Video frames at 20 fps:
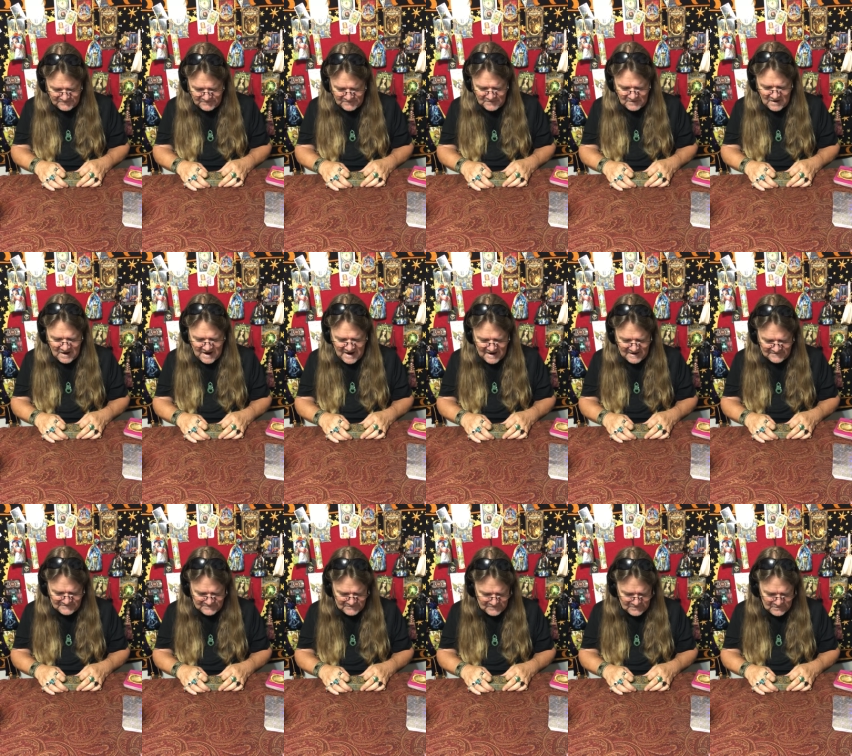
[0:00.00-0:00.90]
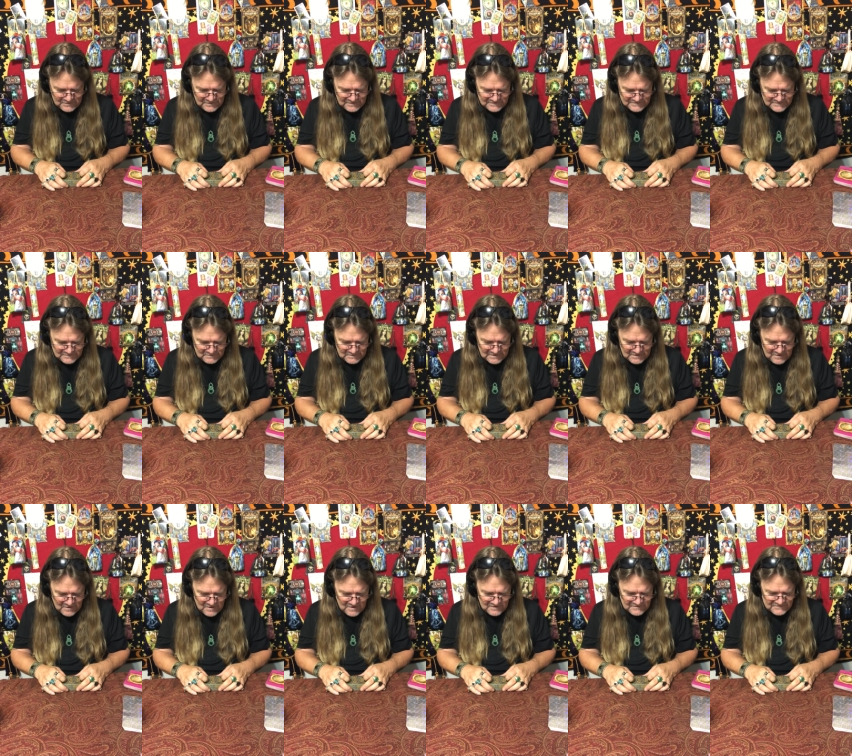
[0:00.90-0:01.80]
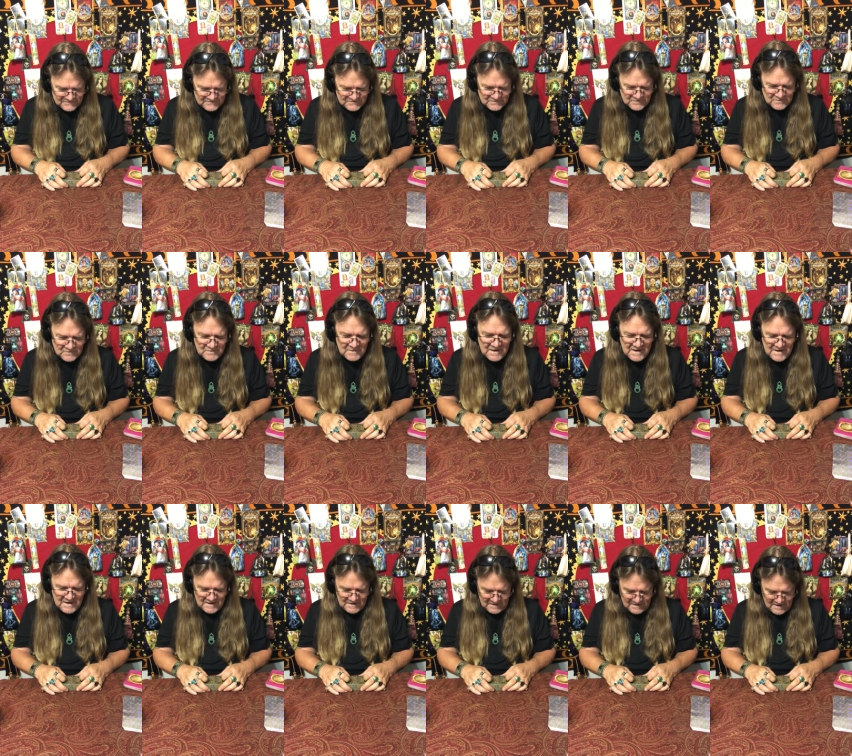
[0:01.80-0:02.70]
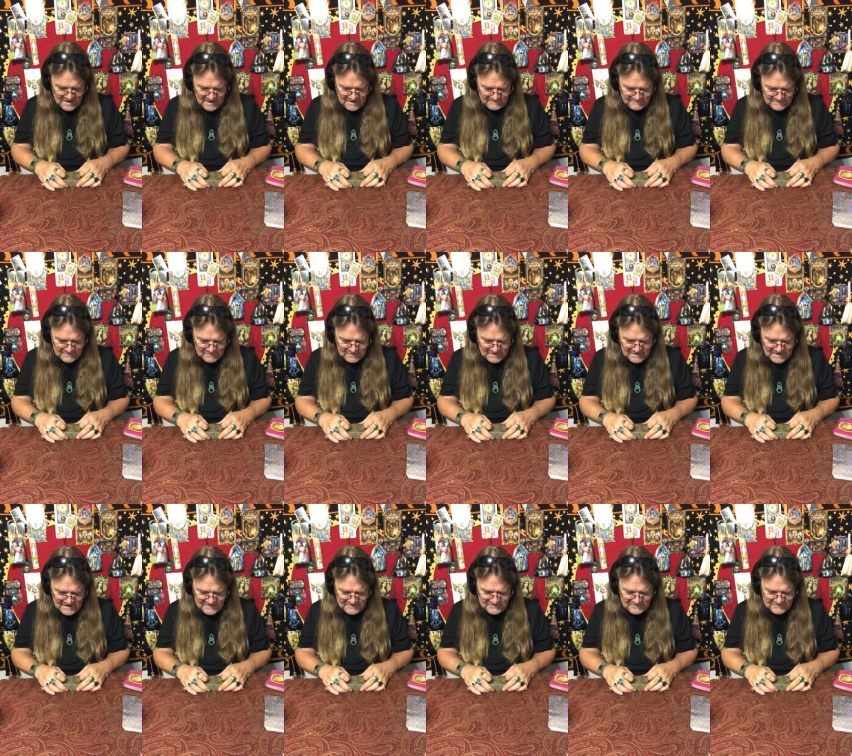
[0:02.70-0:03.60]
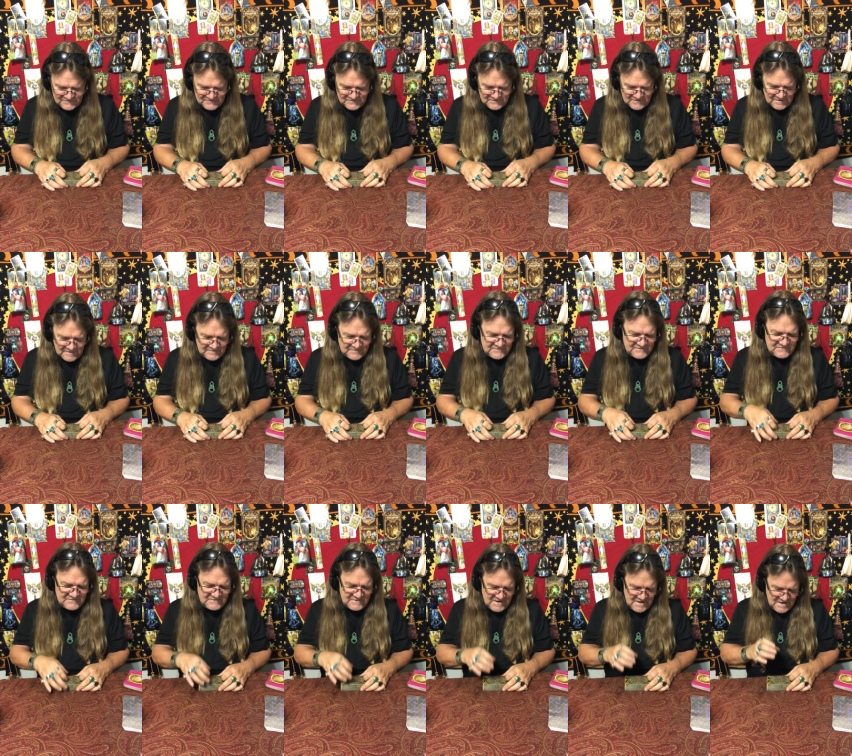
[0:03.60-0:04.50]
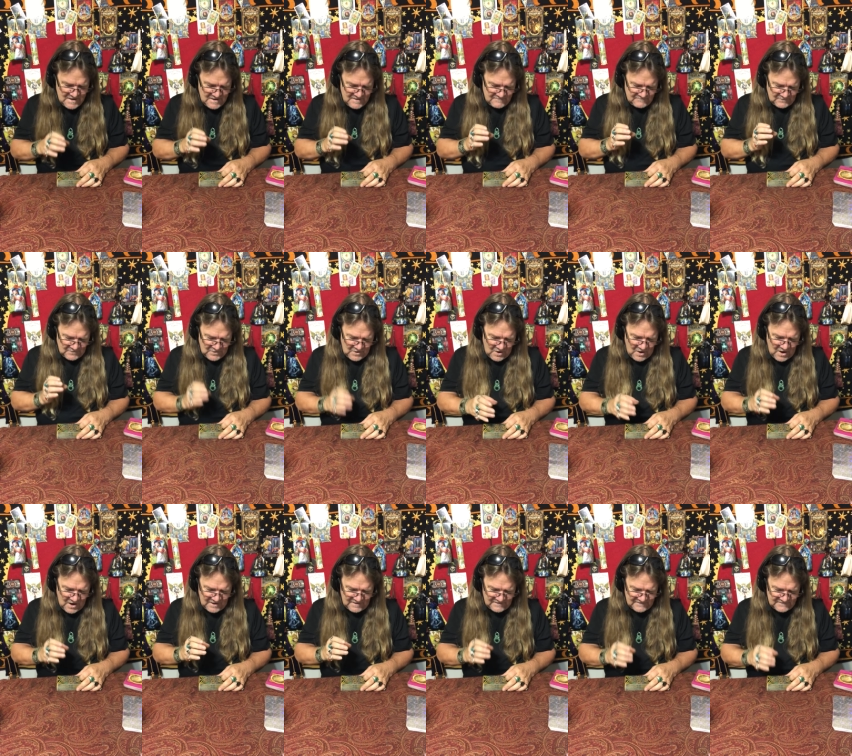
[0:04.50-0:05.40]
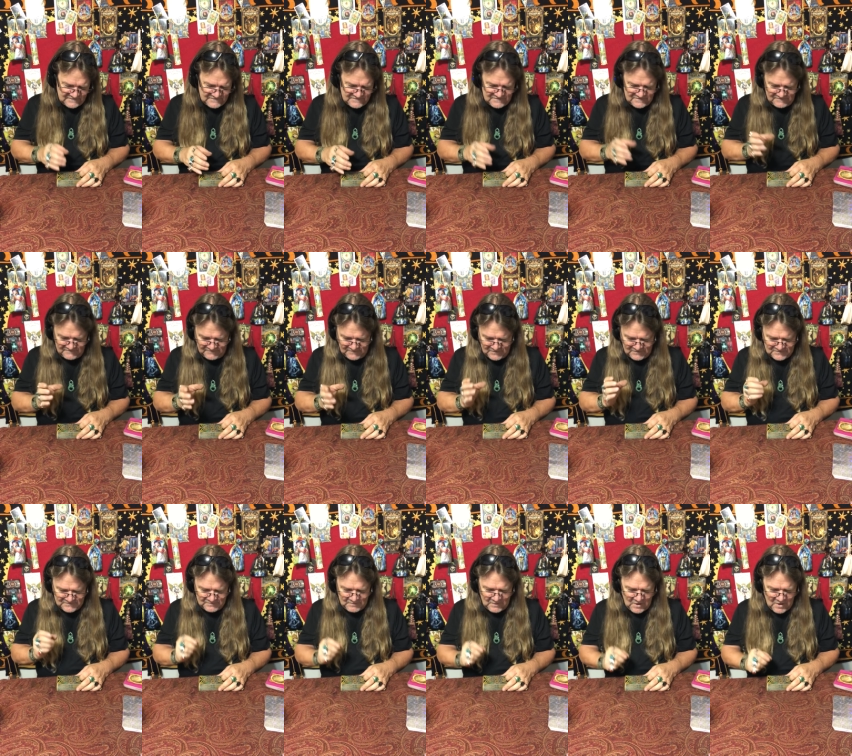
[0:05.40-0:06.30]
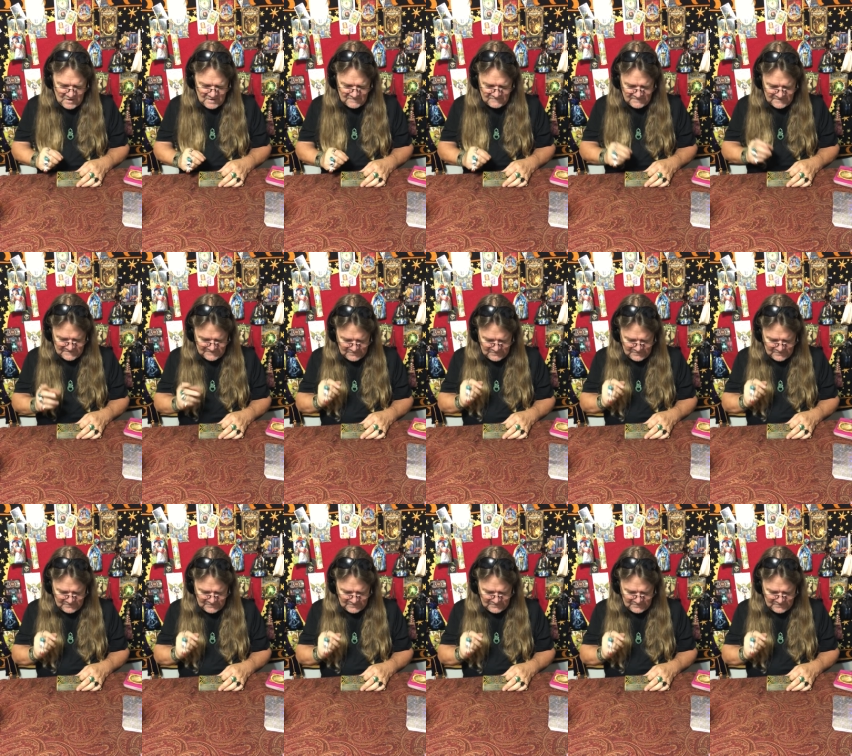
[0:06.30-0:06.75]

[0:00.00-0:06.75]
for their highest goods in regards to love and relationships for August, the first part of it,